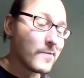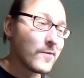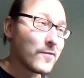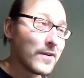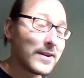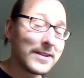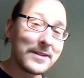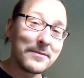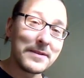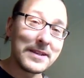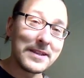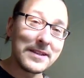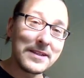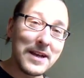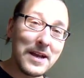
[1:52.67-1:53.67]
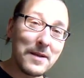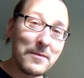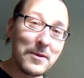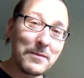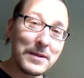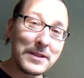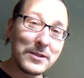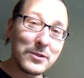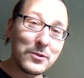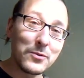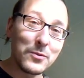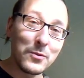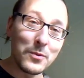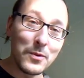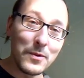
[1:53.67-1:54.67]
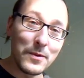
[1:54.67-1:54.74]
fighting me, that I'm a bit too